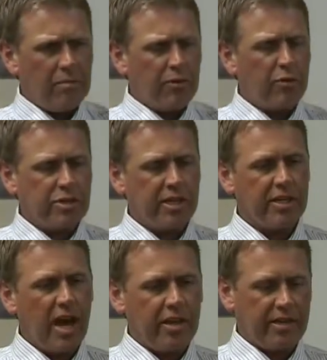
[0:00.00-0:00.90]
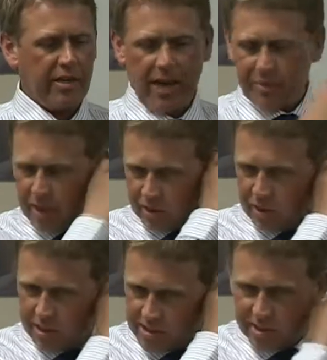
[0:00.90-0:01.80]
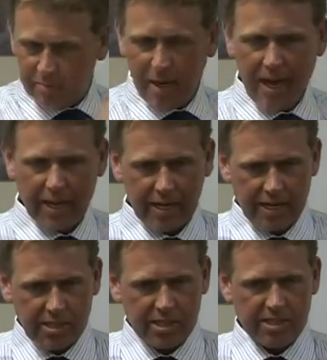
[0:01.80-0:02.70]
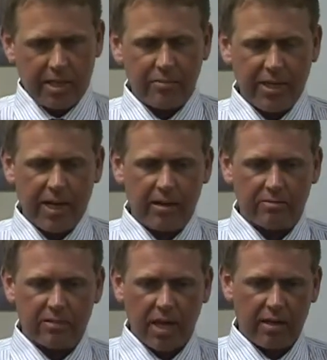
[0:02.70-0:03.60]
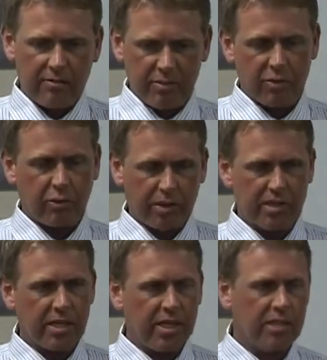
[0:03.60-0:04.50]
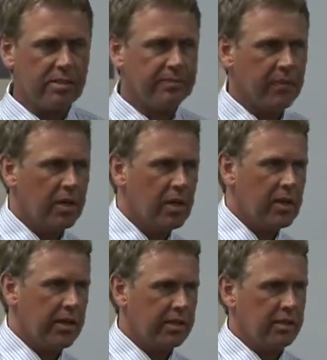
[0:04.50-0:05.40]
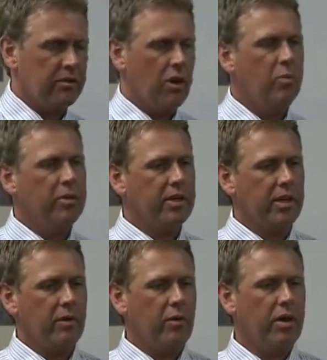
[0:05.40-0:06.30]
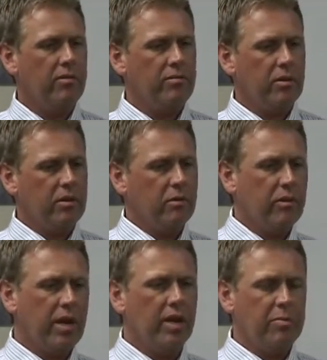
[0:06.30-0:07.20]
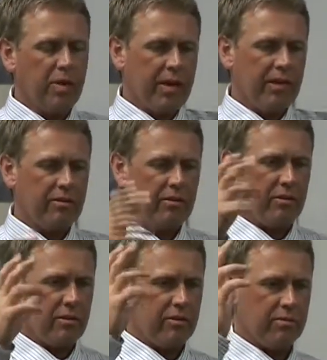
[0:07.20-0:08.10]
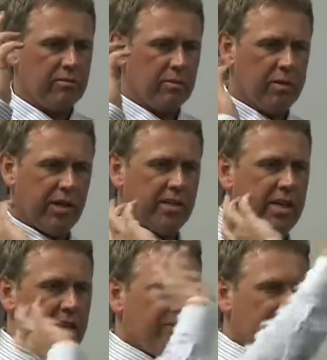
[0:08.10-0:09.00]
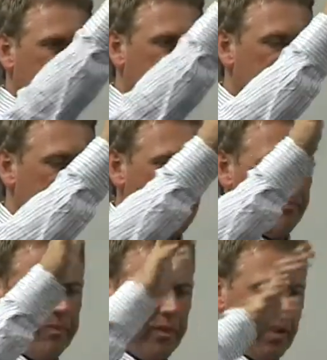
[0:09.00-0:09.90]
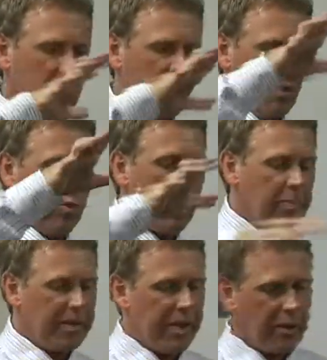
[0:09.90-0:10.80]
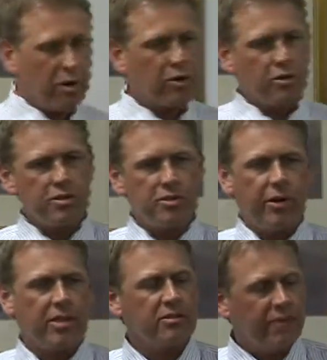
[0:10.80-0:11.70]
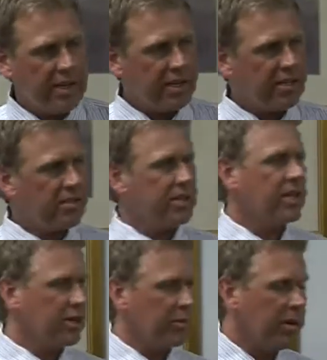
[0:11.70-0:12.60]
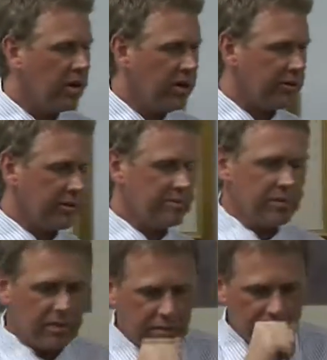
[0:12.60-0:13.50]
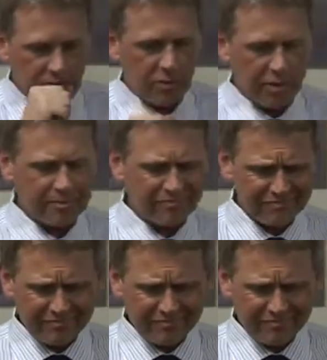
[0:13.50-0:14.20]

before she had gotten there, I had my cookies in the bag, and I just set them down kind of between the seats in the little opening there. Well, we get on the plane, or the plane decides finally to take off. We're up in there, we're cruising around, so finally I start to get a little bit hungry. Well,